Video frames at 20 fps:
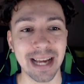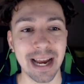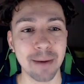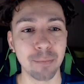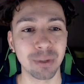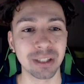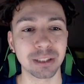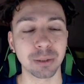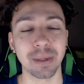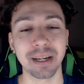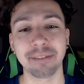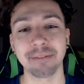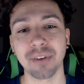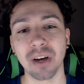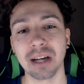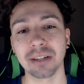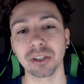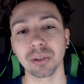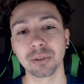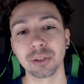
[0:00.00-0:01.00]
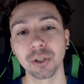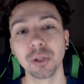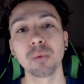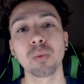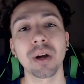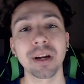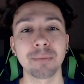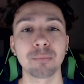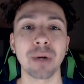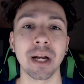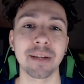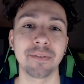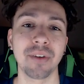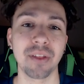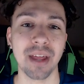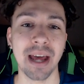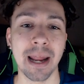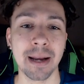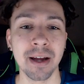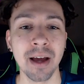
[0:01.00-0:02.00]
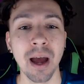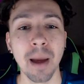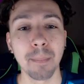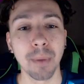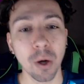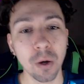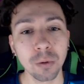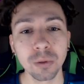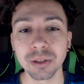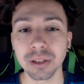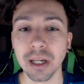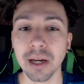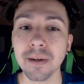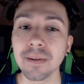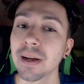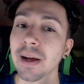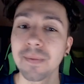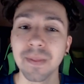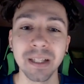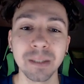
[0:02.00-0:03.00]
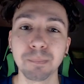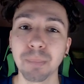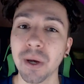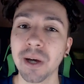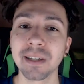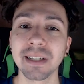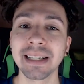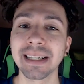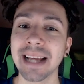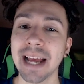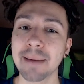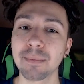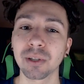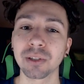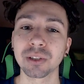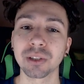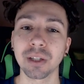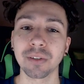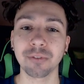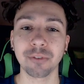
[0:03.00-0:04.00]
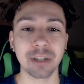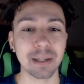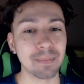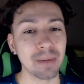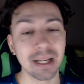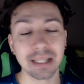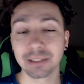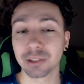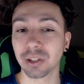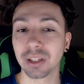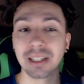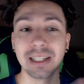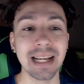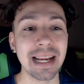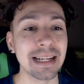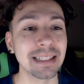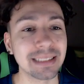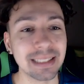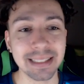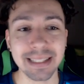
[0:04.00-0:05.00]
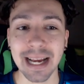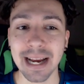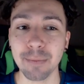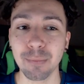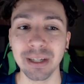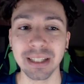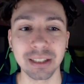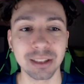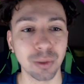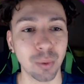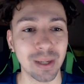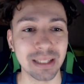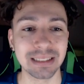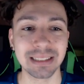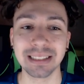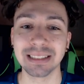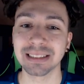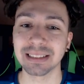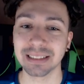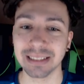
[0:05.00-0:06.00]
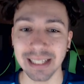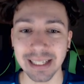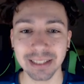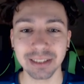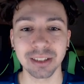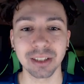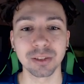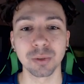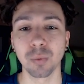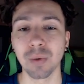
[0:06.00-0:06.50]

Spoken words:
game week 25. So I do want him ready for then. But also, this Burnley game looks good for him. He's got Leeds in game week 26